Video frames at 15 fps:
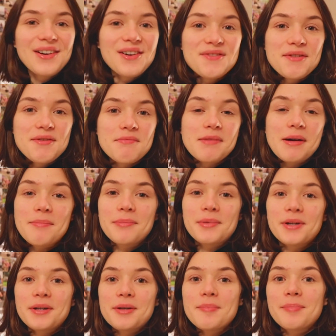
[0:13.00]
if you
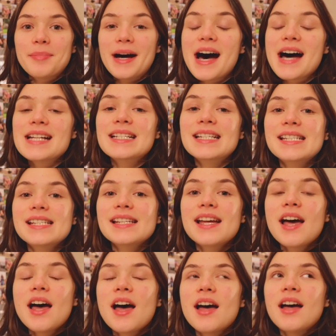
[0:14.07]
remember, but
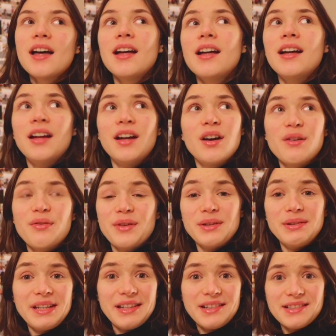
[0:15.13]
a
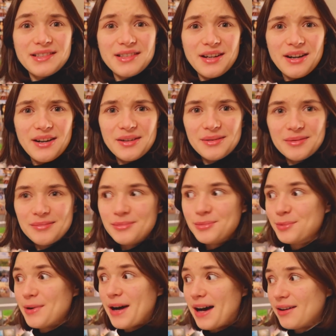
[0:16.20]
few years ago,
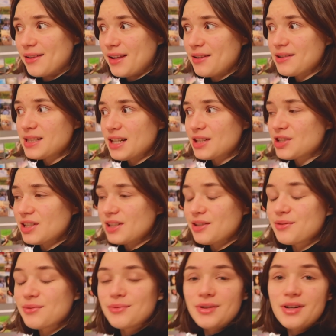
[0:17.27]
wow, that was actually
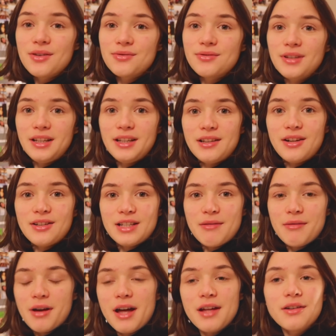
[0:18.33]
a really long time
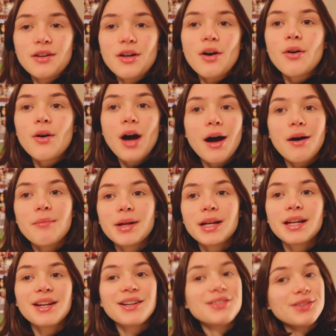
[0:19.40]
ago. I don't know how
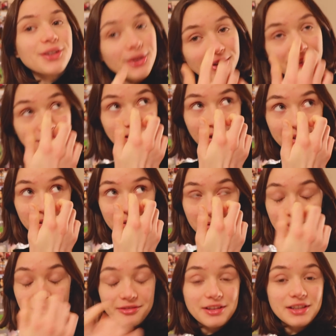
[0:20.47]
many years ago exactly,
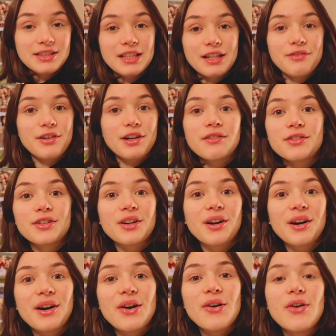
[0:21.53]
but it feels like forever
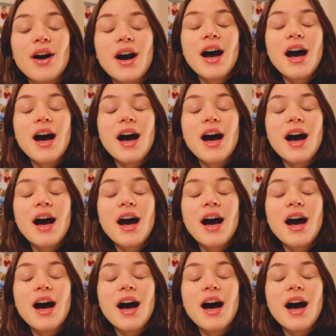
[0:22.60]
ago.